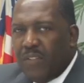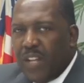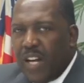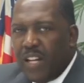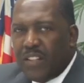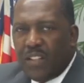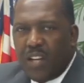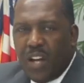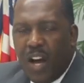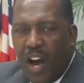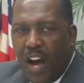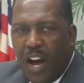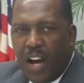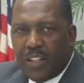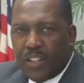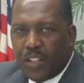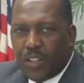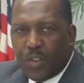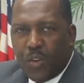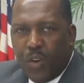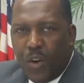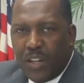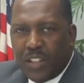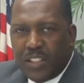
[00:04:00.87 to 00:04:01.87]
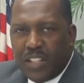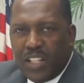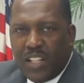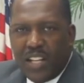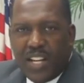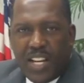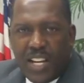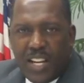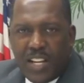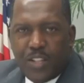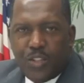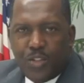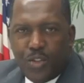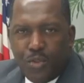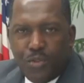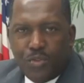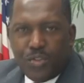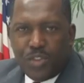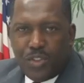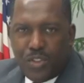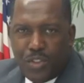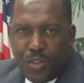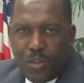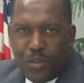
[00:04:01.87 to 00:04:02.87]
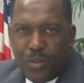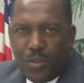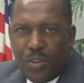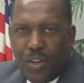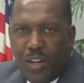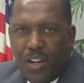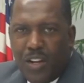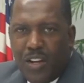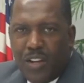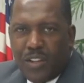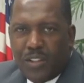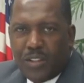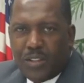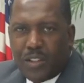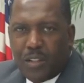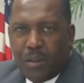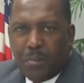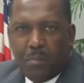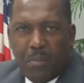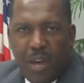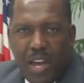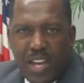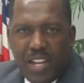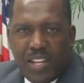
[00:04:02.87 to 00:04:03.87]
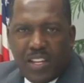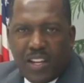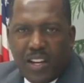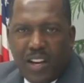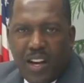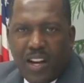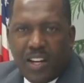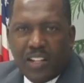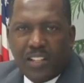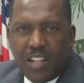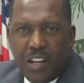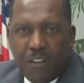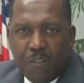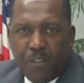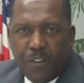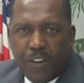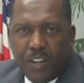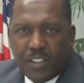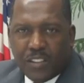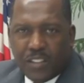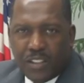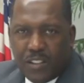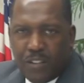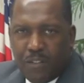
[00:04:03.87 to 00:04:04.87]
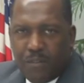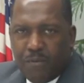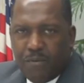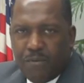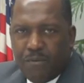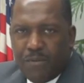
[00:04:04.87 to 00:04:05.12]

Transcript: that God is going to lead you to do to make a difference.